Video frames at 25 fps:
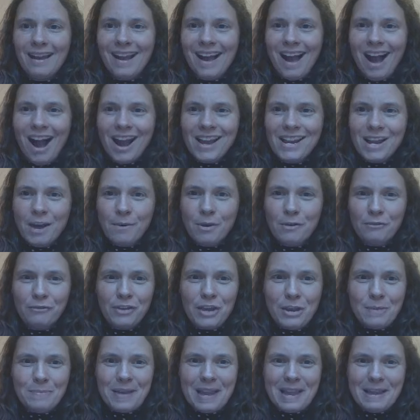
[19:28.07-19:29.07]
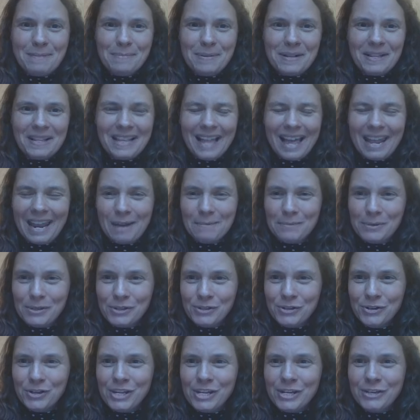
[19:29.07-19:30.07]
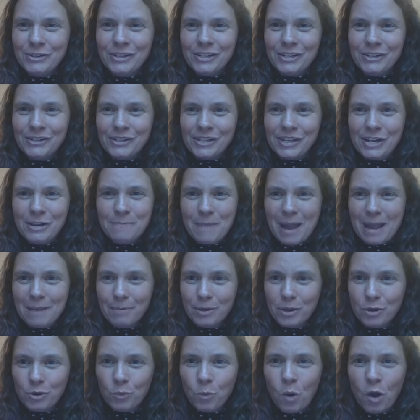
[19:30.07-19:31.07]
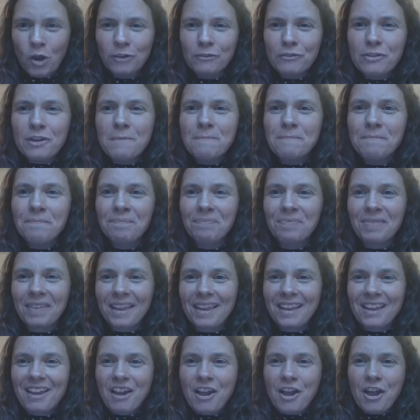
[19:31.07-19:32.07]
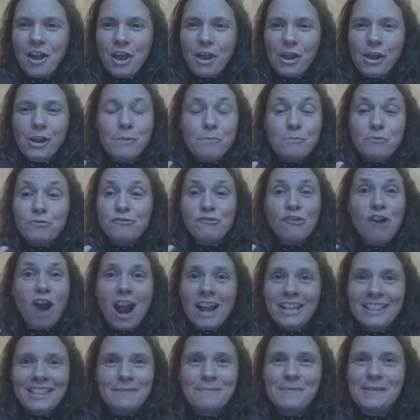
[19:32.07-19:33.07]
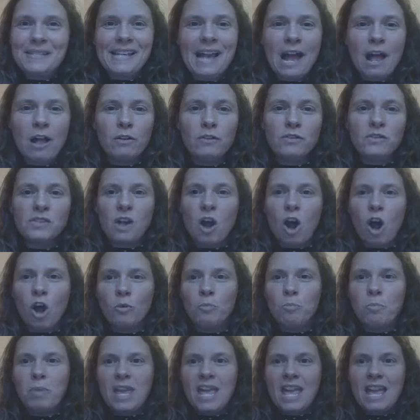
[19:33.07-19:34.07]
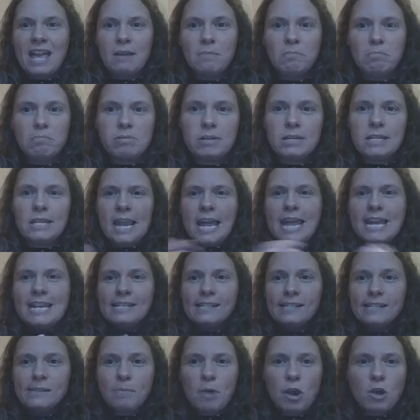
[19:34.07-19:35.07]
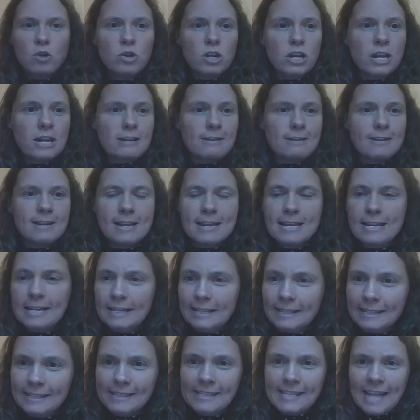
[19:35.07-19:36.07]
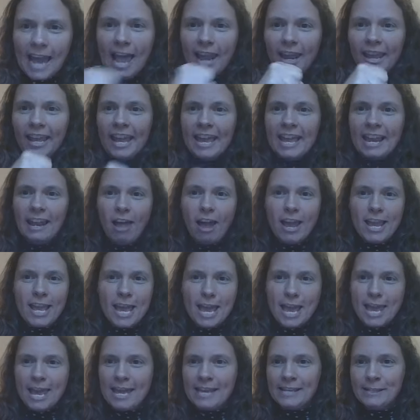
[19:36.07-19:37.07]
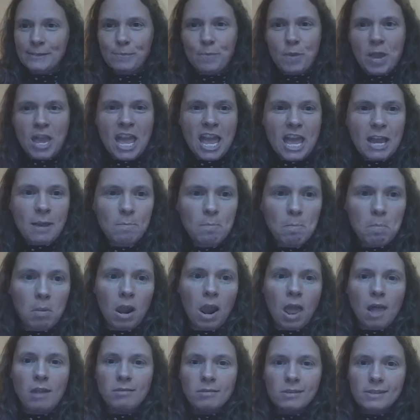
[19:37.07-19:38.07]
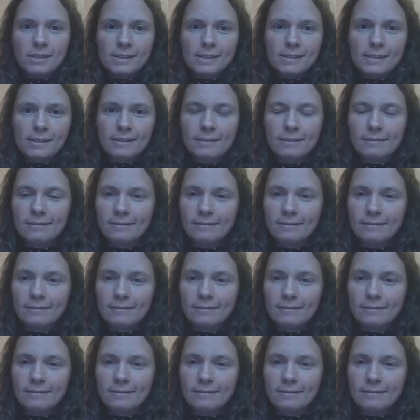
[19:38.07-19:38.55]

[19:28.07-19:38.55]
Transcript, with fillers: I know a few people, and I'm sure you do too, maybe you're one of them, who pride themselves on being plain spoken, telling it like it is, being blunt.